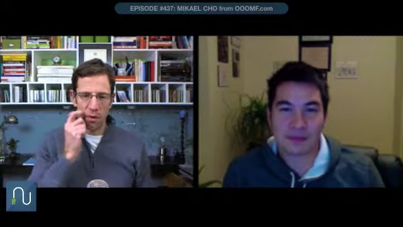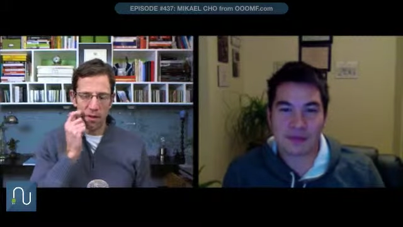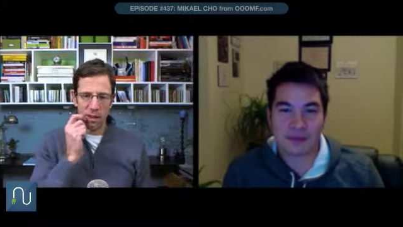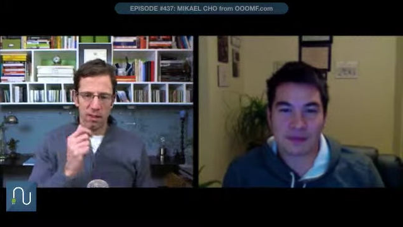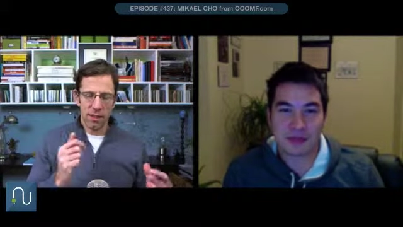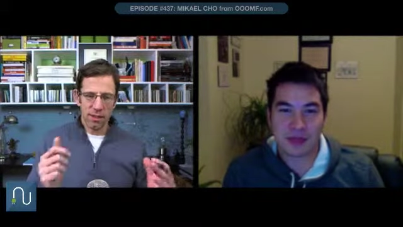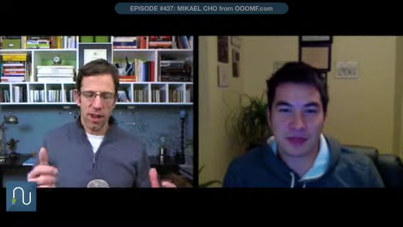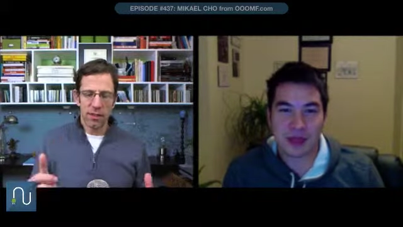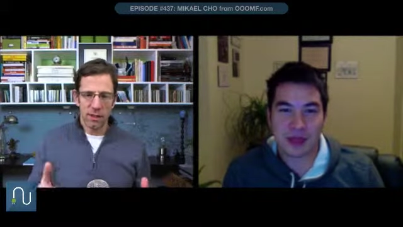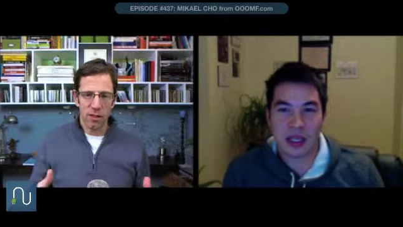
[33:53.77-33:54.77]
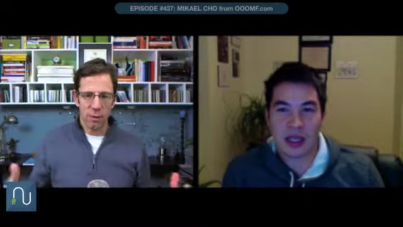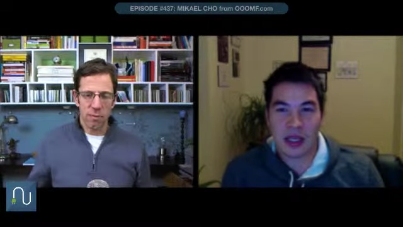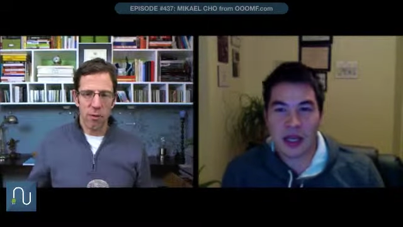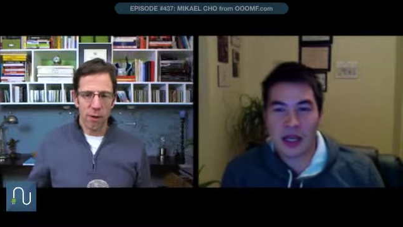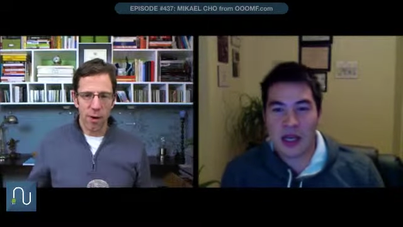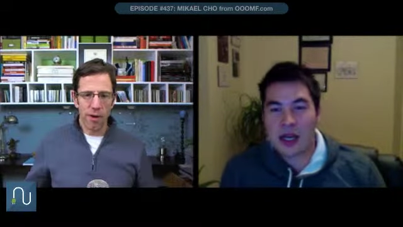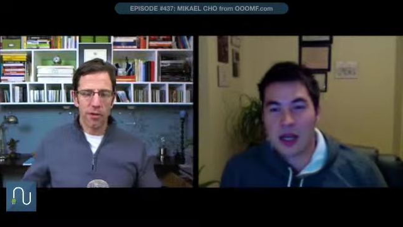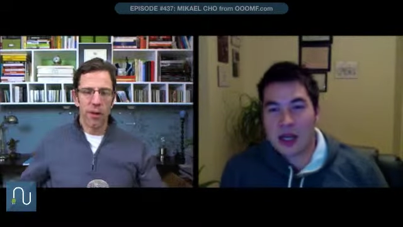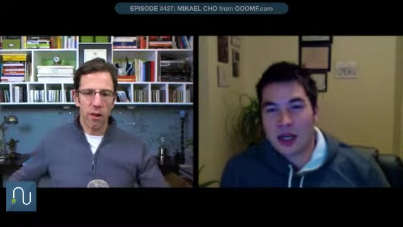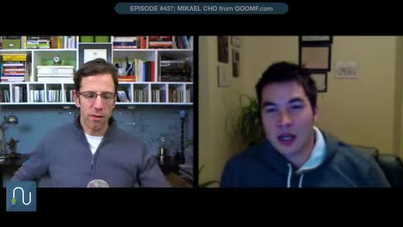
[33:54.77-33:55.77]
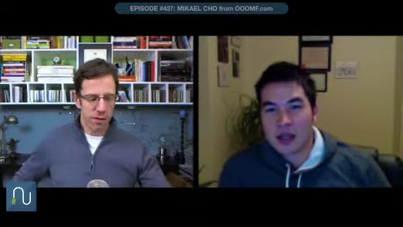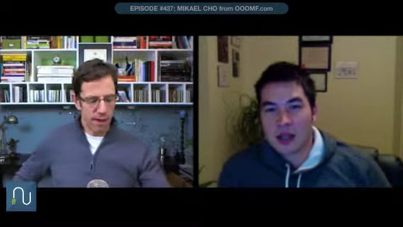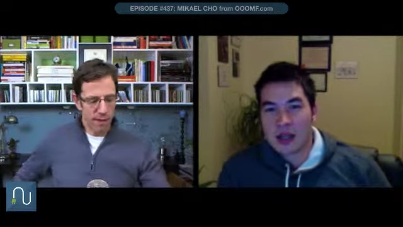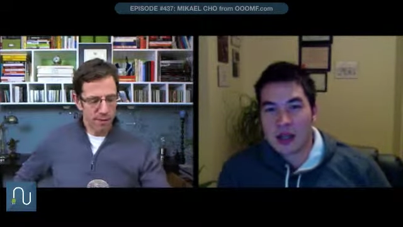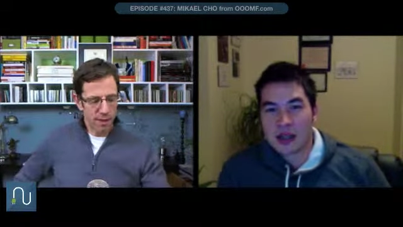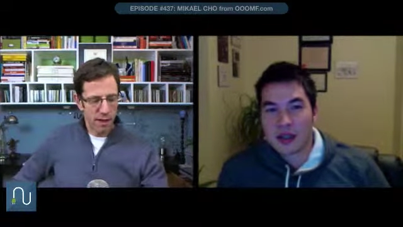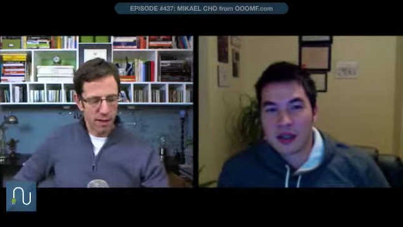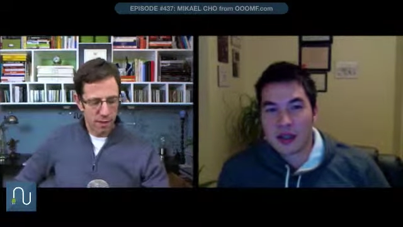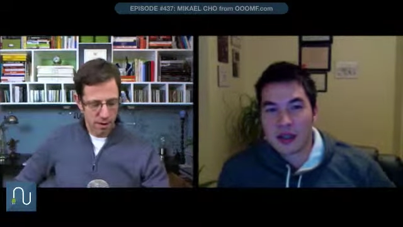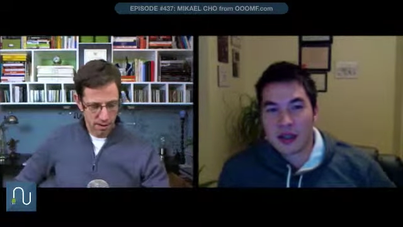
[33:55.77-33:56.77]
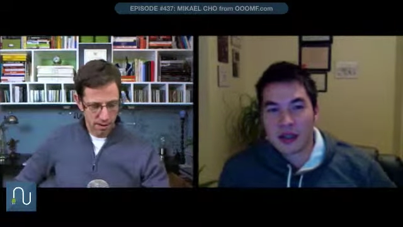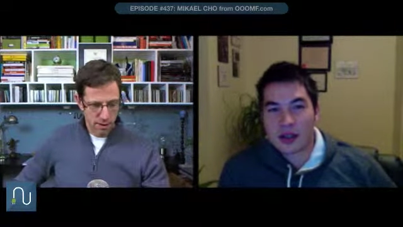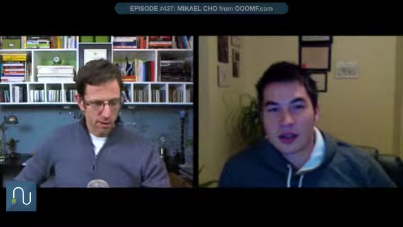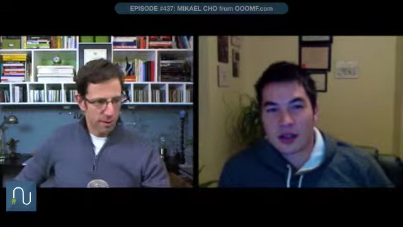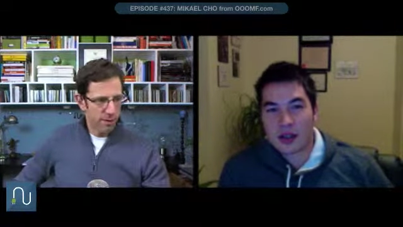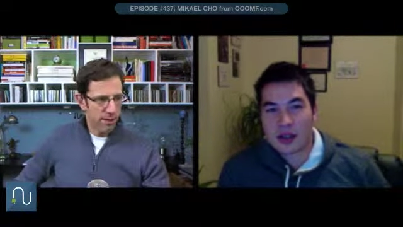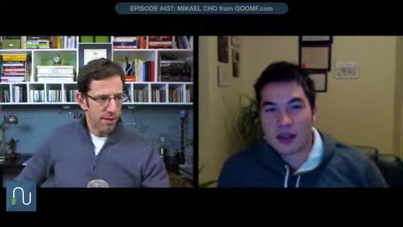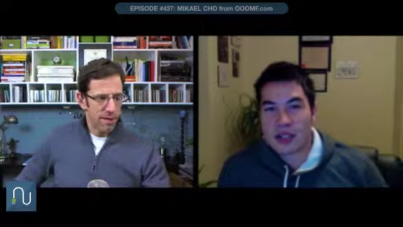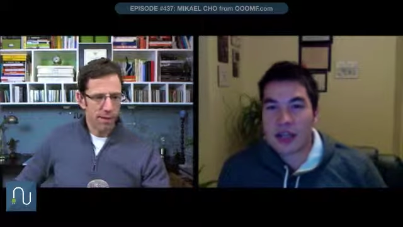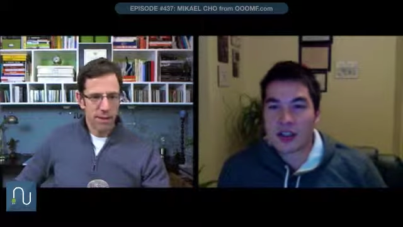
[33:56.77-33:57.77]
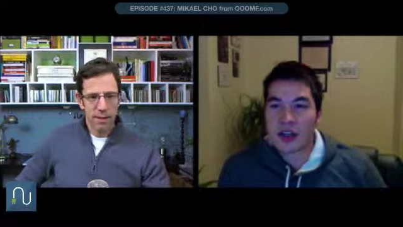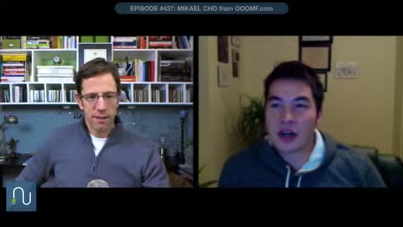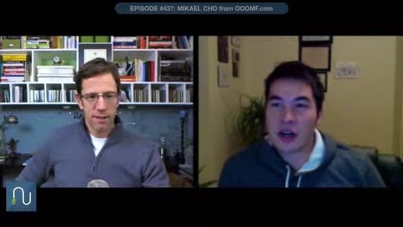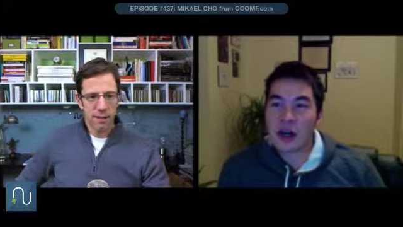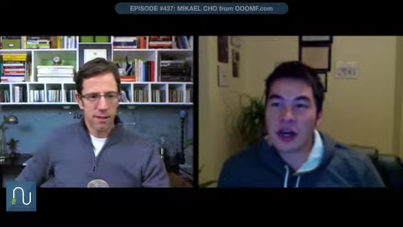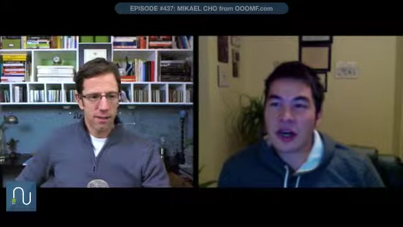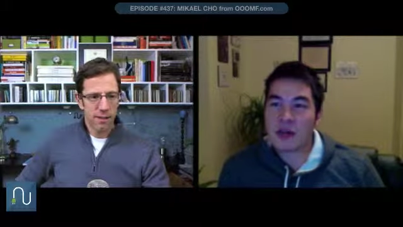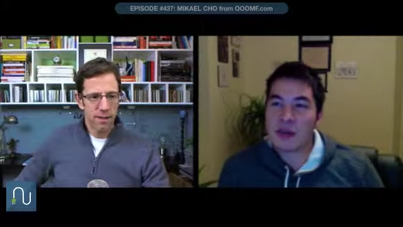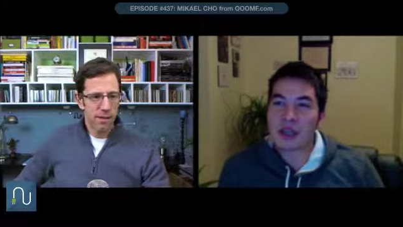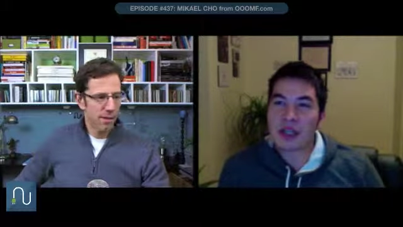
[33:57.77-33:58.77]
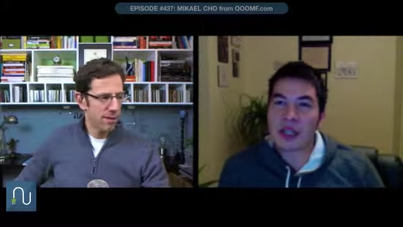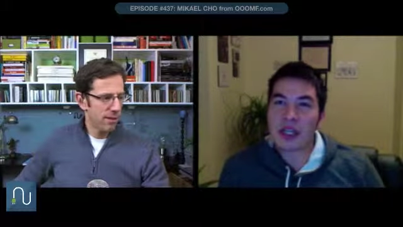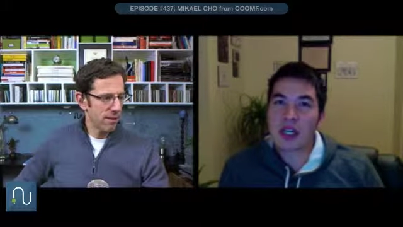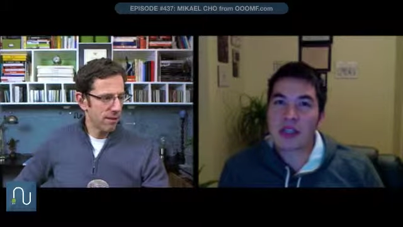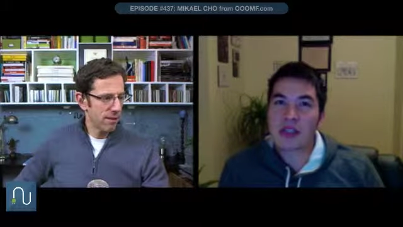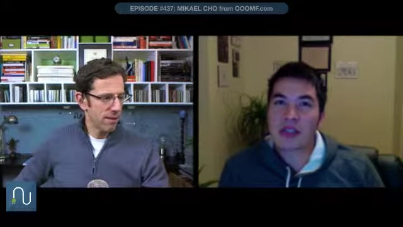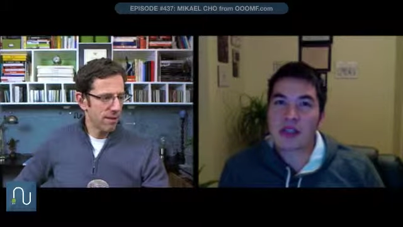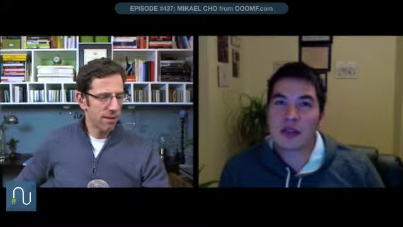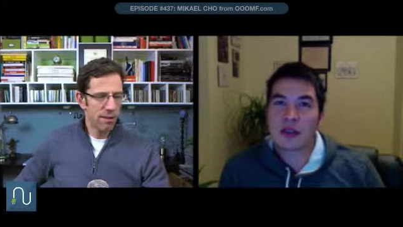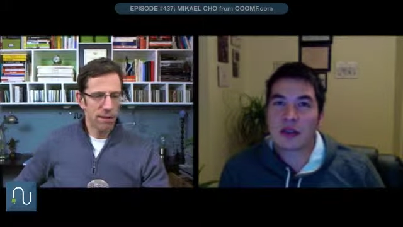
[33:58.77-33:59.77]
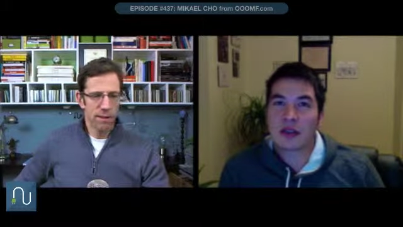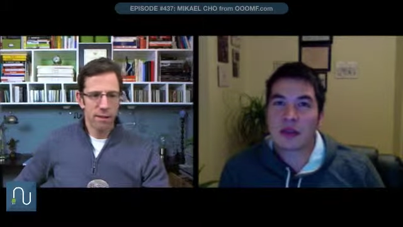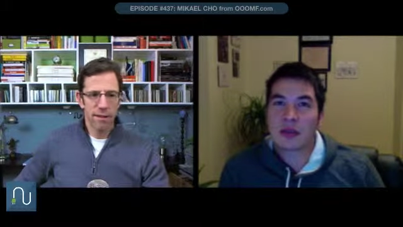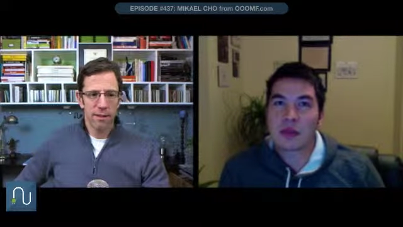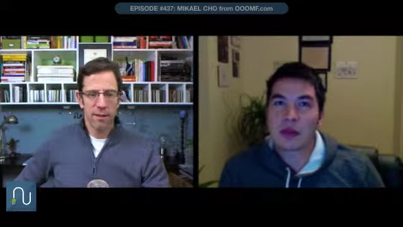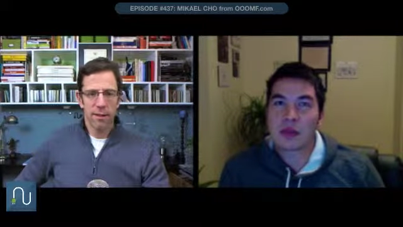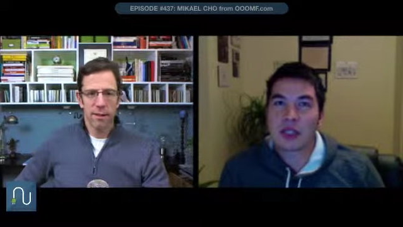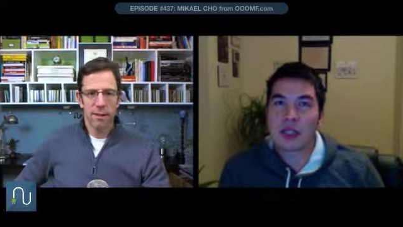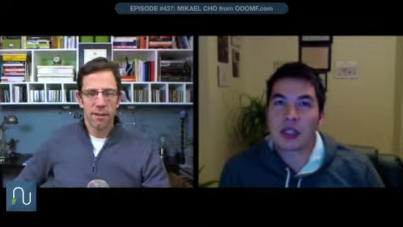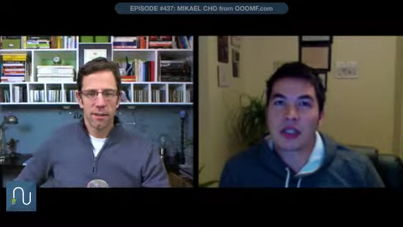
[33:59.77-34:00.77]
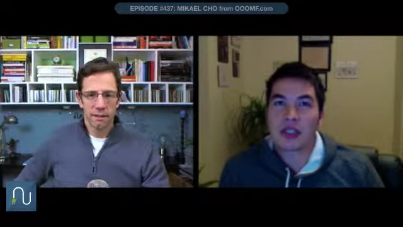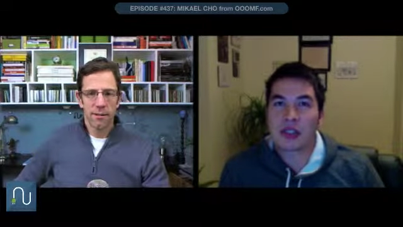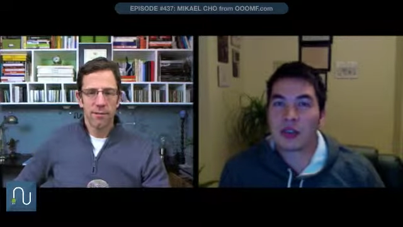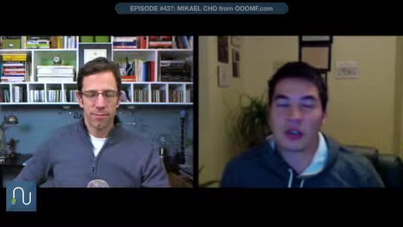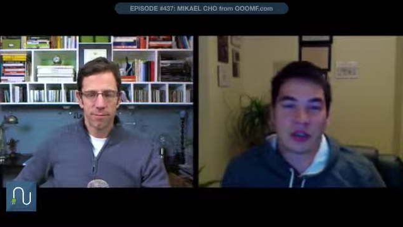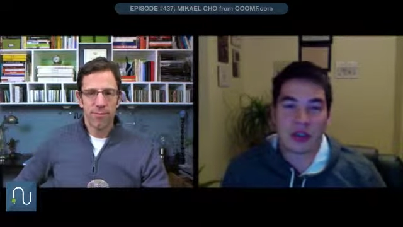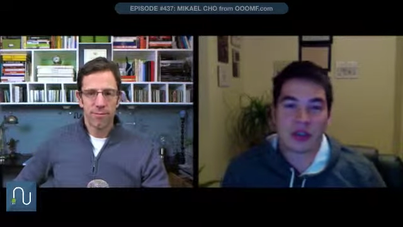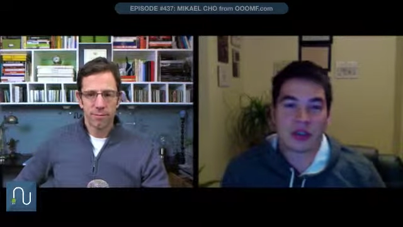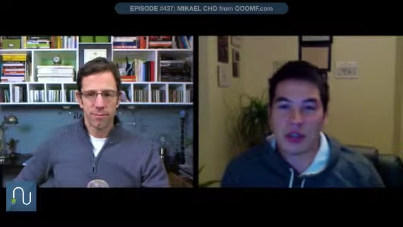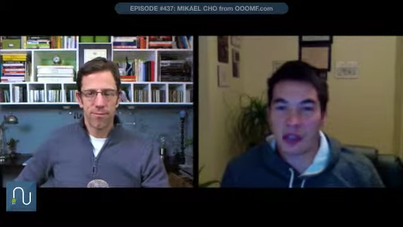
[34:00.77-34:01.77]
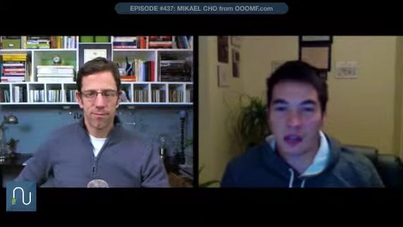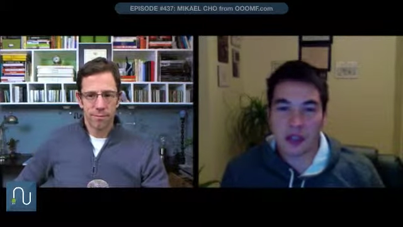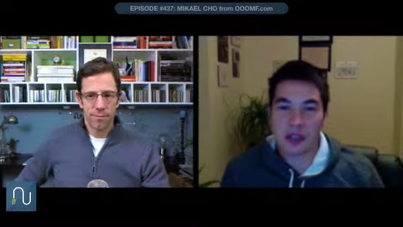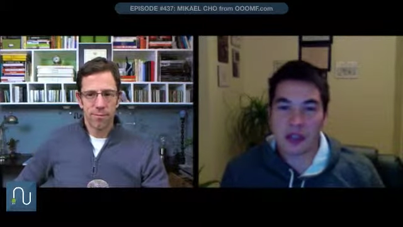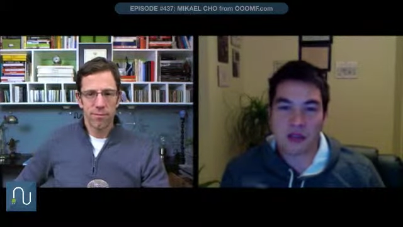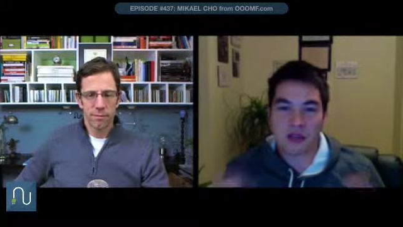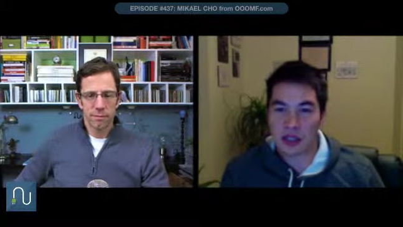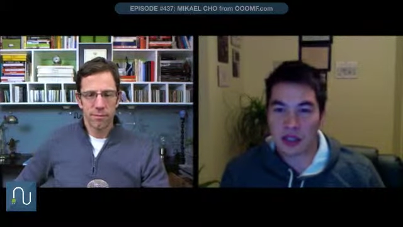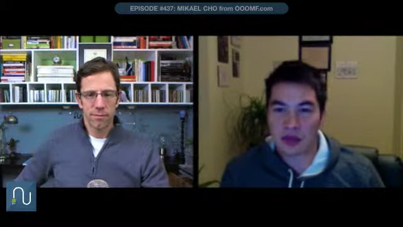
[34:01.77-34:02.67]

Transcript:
Speaker 1: process, these nine skills before you actually launched the app? Yeah,
Speaker 2: so um, it took us probably including all the development and everything is